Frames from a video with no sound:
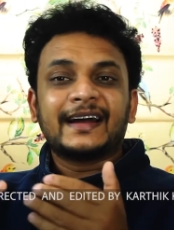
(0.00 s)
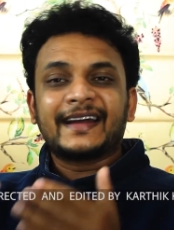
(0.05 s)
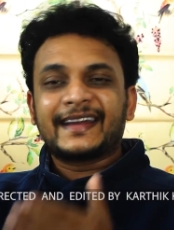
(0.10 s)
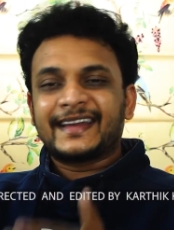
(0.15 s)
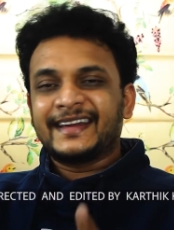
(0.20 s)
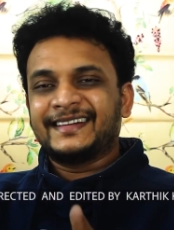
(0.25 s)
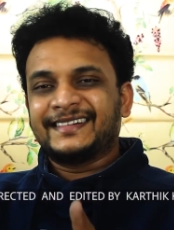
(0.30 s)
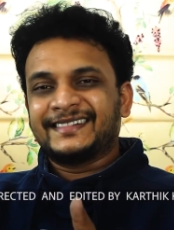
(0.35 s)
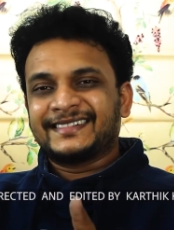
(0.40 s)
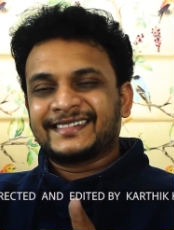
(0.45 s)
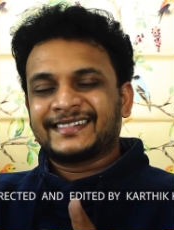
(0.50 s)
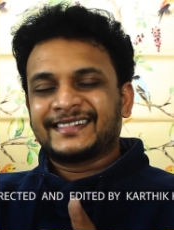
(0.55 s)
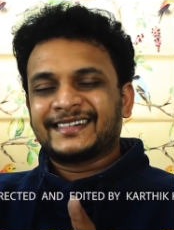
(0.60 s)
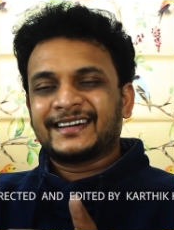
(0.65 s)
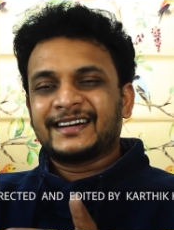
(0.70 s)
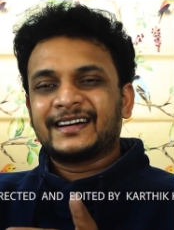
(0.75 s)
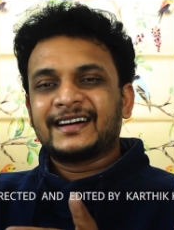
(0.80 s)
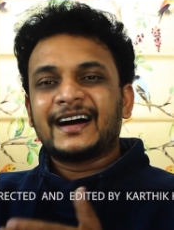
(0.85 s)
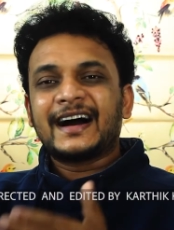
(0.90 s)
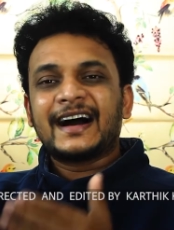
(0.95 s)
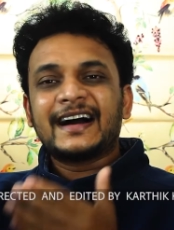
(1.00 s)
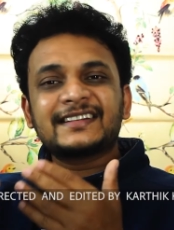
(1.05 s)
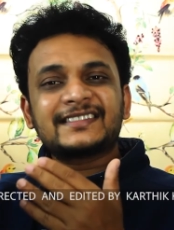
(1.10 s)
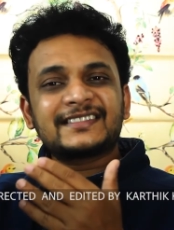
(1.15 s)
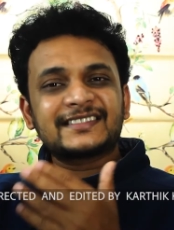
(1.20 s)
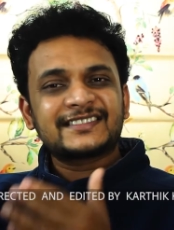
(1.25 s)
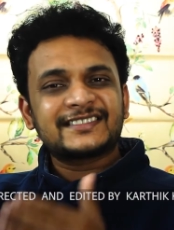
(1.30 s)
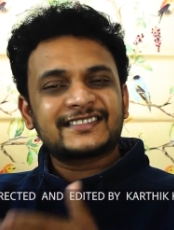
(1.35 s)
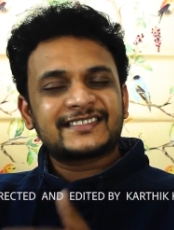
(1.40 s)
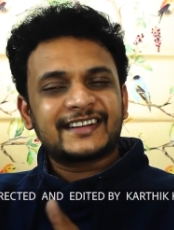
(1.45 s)
Again, I
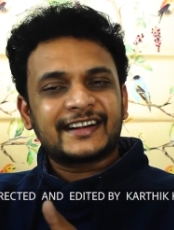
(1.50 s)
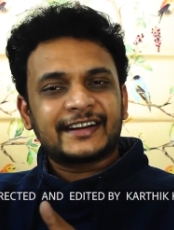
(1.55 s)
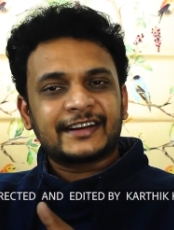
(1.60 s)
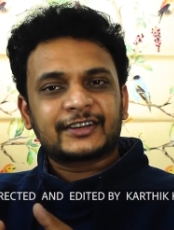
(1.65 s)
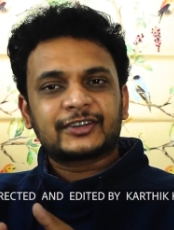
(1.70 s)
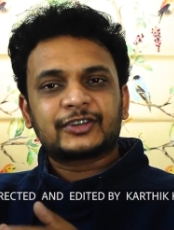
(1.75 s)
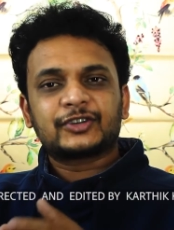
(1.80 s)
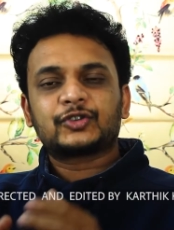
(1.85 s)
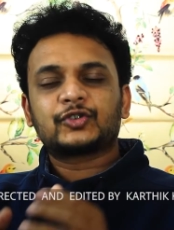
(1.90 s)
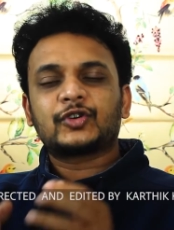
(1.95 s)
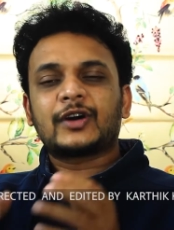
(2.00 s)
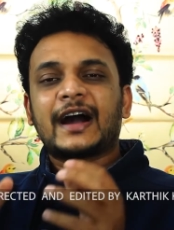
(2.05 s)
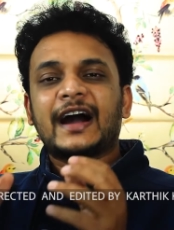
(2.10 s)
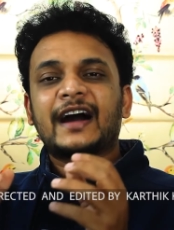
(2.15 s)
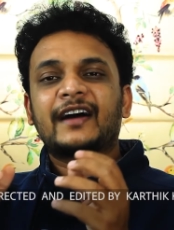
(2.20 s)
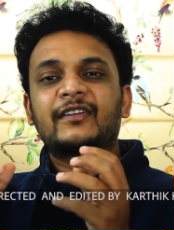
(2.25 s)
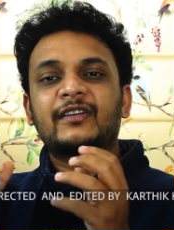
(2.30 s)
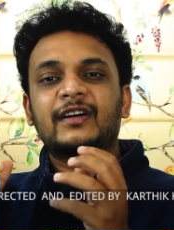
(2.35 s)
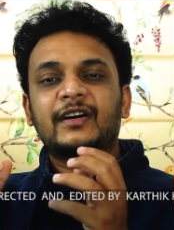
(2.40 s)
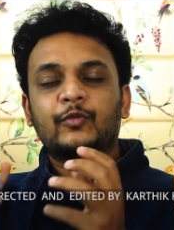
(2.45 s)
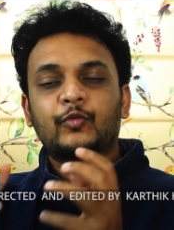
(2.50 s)
suggest director to have